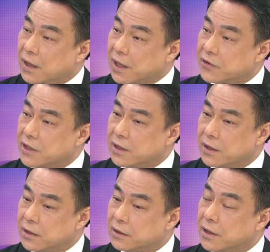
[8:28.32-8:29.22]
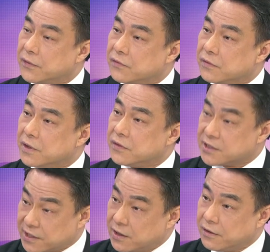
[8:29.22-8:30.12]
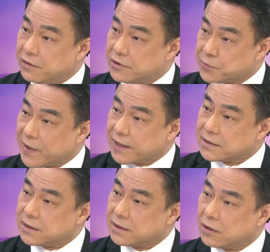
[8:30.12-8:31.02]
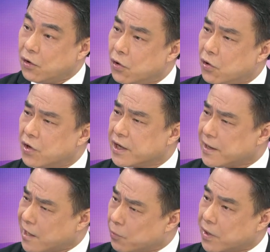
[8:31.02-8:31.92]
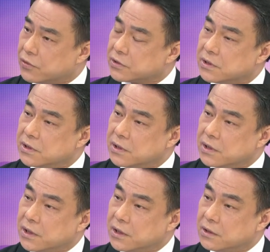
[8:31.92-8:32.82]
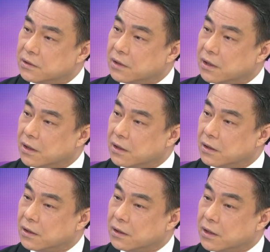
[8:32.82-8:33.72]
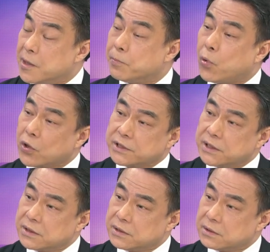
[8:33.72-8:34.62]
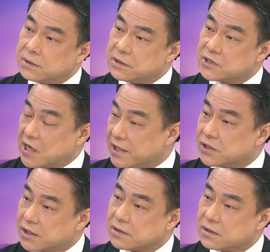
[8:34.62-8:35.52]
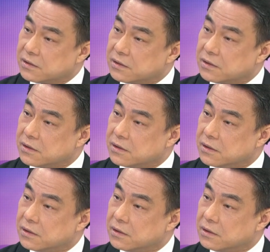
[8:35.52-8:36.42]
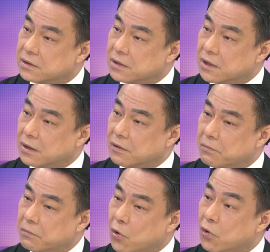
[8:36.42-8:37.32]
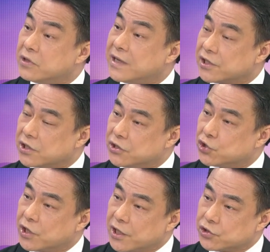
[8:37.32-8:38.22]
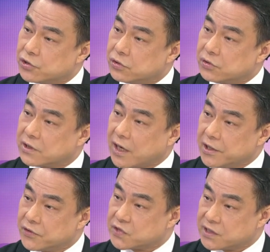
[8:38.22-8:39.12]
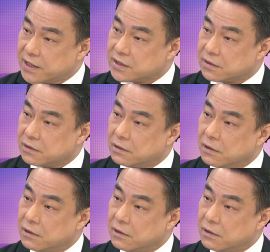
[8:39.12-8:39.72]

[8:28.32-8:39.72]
I think in, in, in this respect, Hong Kong can help out in uh, importing standard, mm -hmm. uh, more international kind of standard. So